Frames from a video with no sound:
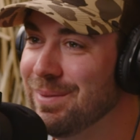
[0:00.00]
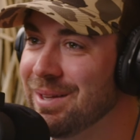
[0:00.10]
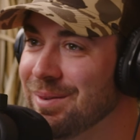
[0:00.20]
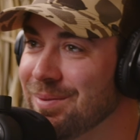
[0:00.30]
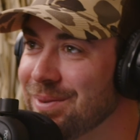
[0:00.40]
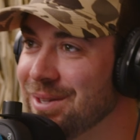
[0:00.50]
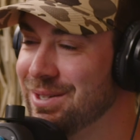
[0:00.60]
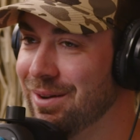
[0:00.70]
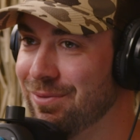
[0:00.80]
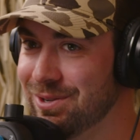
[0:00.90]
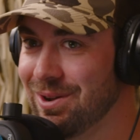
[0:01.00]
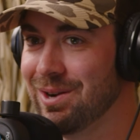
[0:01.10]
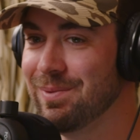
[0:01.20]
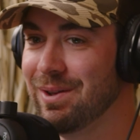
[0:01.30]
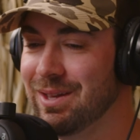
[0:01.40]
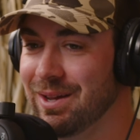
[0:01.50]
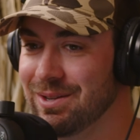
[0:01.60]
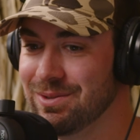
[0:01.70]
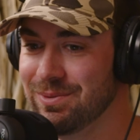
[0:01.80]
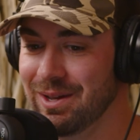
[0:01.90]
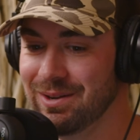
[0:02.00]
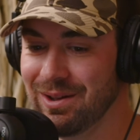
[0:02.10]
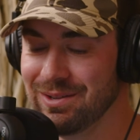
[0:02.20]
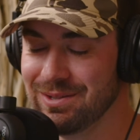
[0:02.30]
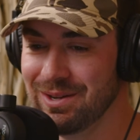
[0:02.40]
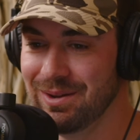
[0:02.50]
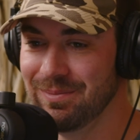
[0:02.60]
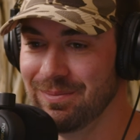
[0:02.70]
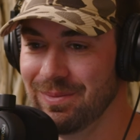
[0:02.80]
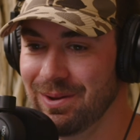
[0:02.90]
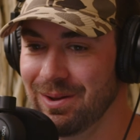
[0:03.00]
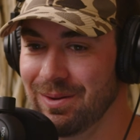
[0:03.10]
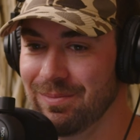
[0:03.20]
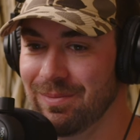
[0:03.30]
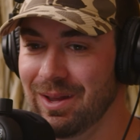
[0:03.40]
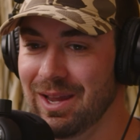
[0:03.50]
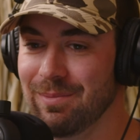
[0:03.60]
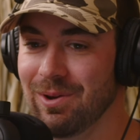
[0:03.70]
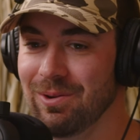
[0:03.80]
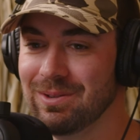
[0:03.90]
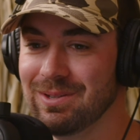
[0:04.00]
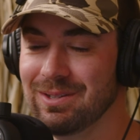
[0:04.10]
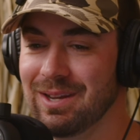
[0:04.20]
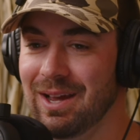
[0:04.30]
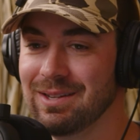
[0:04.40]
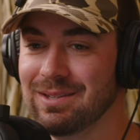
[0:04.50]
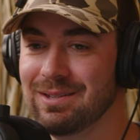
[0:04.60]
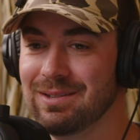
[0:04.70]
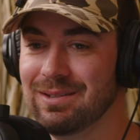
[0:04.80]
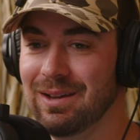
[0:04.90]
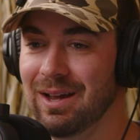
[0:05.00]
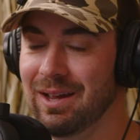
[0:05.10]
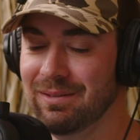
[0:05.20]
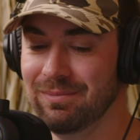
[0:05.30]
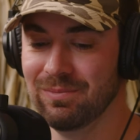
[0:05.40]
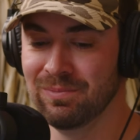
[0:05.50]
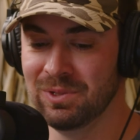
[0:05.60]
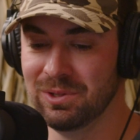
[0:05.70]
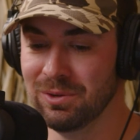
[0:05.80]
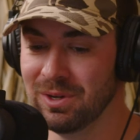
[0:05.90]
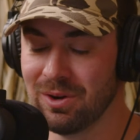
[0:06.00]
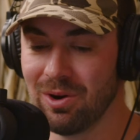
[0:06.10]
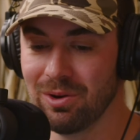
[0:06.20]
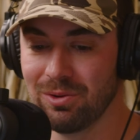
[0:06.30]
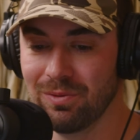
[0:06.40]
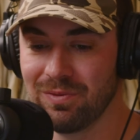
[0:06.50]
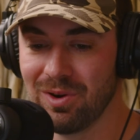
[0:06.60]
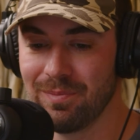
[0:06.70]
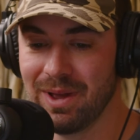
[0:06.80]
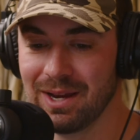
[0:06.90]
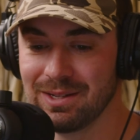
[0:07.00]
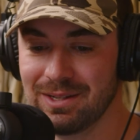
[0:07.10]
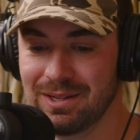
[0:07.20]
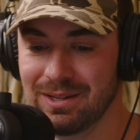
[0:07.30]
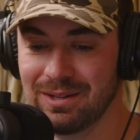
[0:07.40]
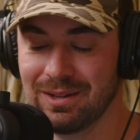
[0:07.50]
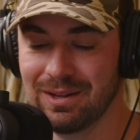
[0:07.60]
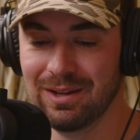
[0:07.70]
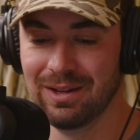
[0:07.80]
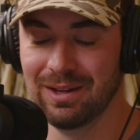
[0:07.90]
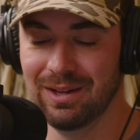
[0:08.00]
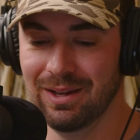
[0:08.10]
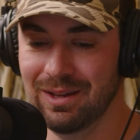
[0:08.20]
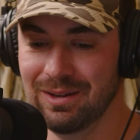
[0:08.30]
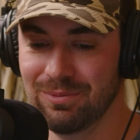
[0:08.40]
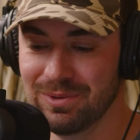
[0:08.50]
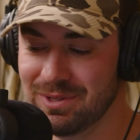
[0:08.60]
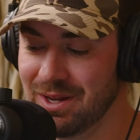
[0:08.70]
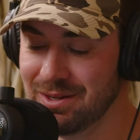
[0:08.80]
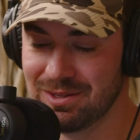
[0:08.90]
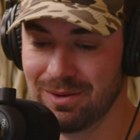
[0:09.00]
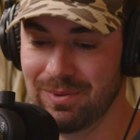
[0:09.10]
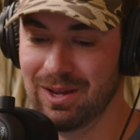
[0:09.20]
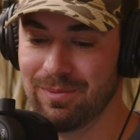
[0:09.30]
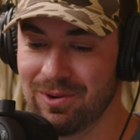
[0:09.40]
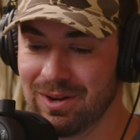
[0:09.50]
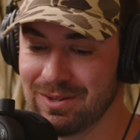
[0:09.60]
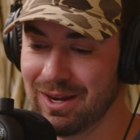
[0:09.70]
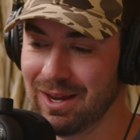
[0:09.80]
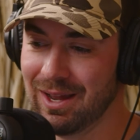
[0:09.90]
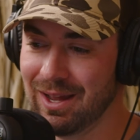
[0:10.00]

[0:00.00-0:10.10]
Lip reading: Me and Jeff were talking about that because we had gotten some ammo to test. I doing an article for our magazine and was sent some ammo, and I was like,